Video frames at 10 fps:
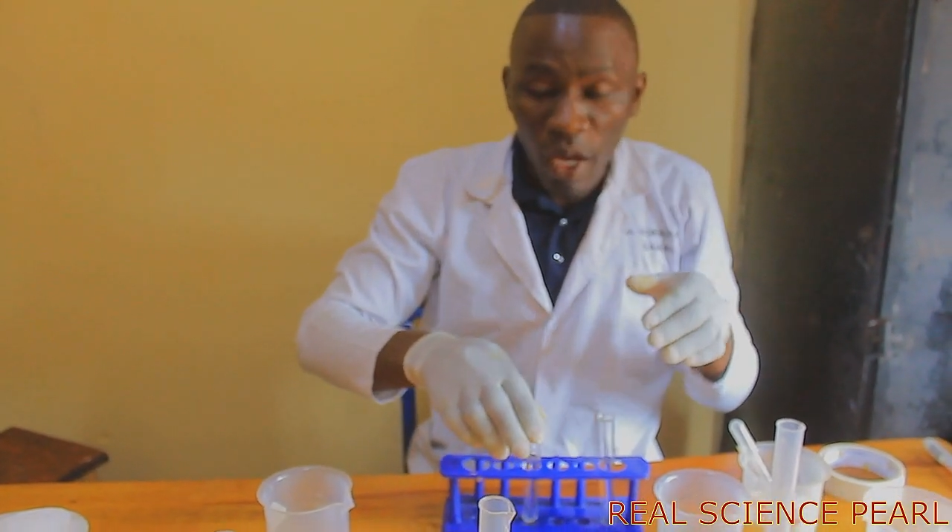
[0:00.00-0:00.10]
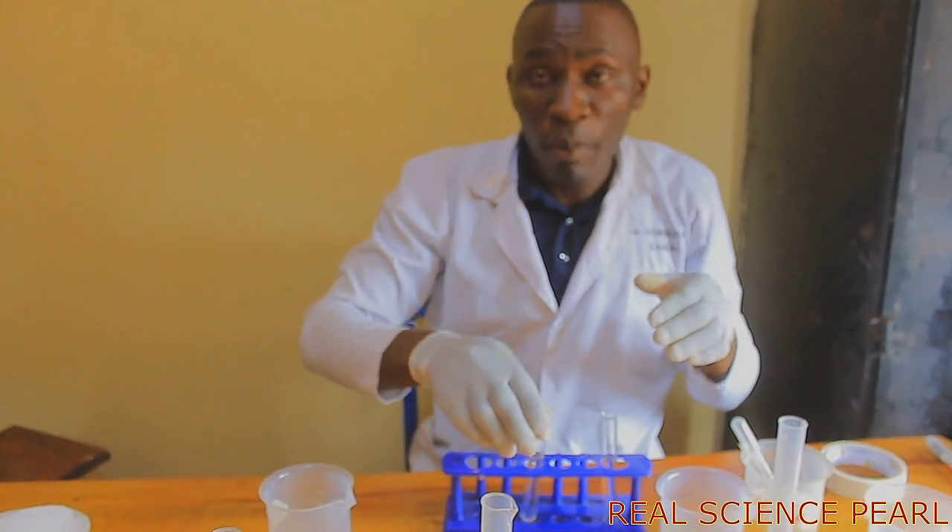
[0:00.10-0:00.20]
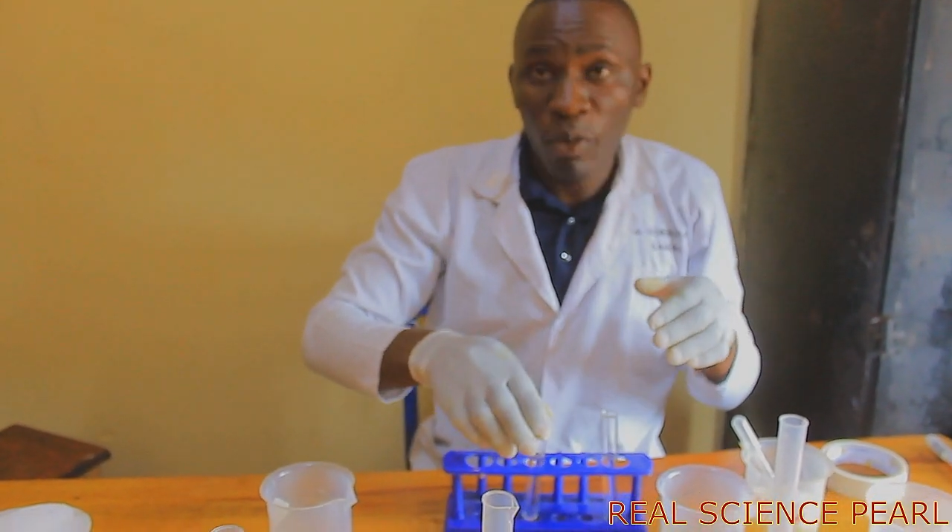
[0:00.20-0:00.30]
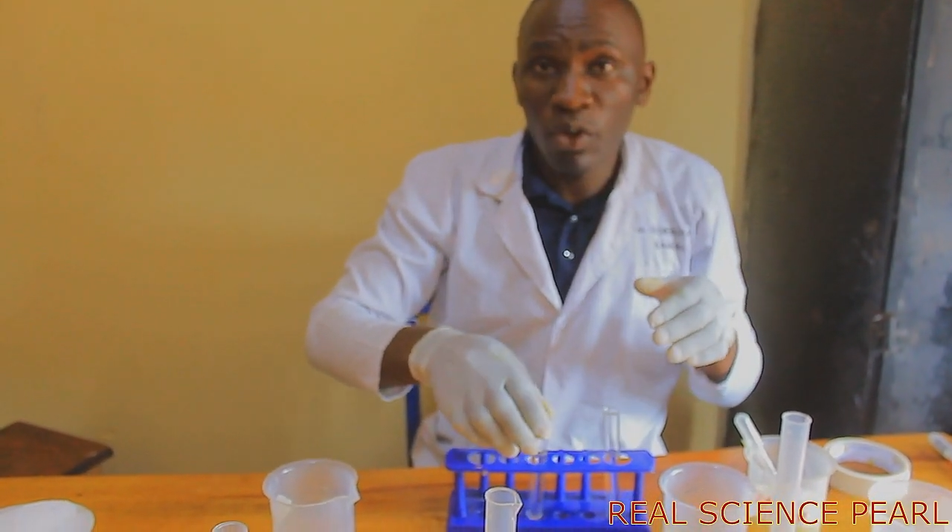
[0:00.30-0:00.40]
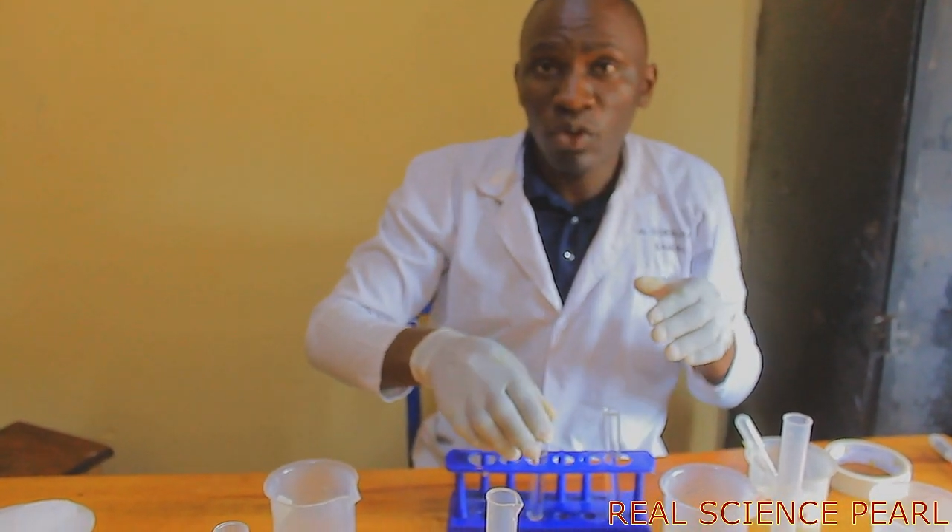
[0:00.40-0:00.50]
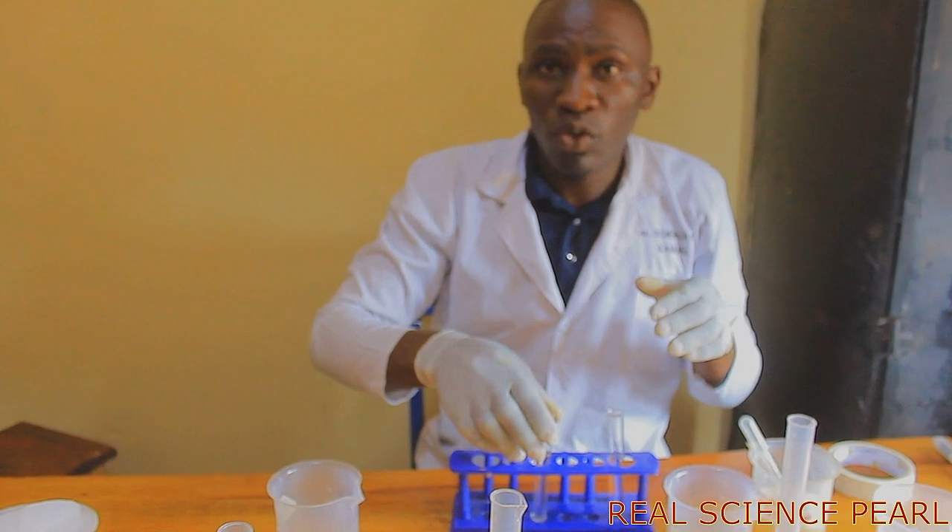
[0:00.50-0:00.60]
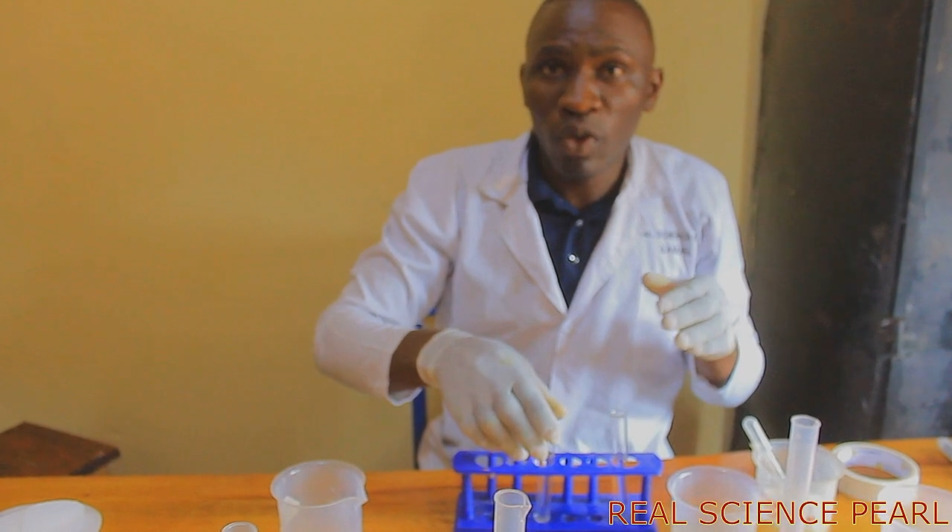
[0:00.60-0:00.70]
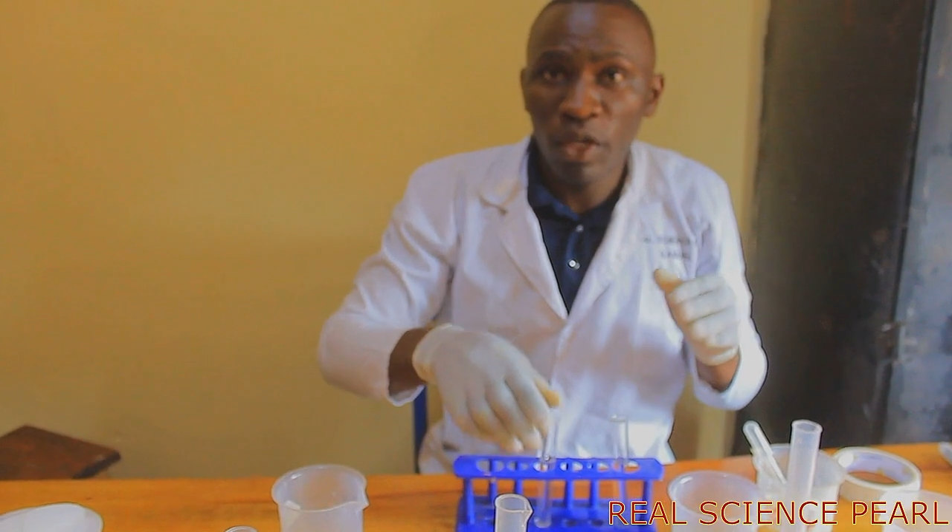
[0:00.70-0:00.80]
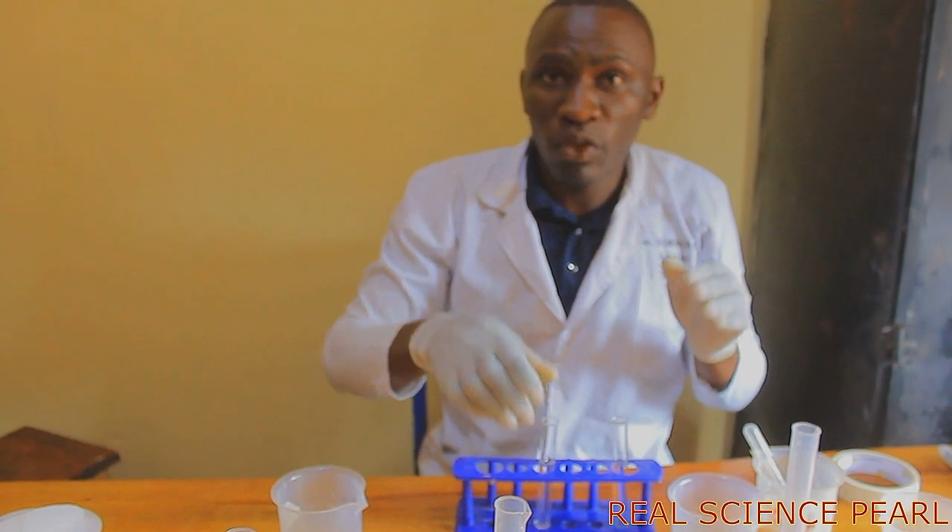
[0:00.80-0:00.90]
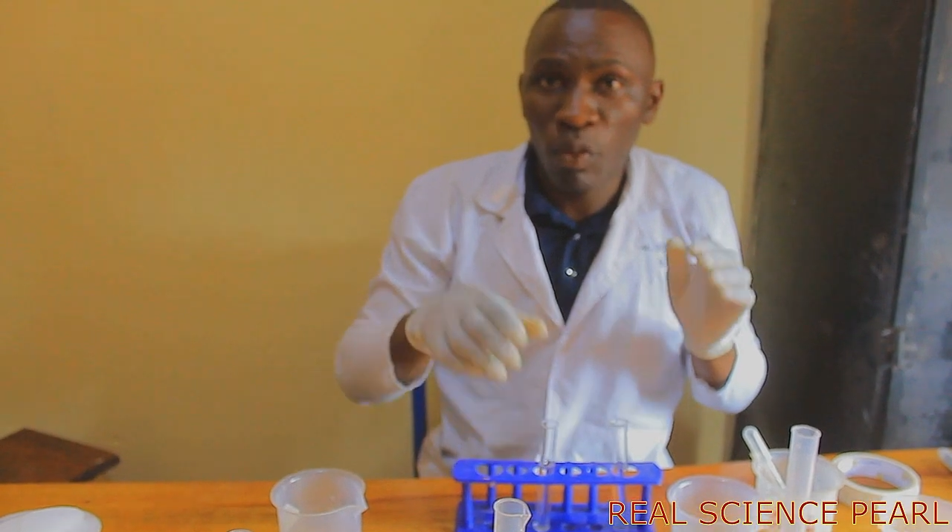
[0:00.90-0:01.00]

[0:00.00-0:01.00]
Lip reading: I'm going to try to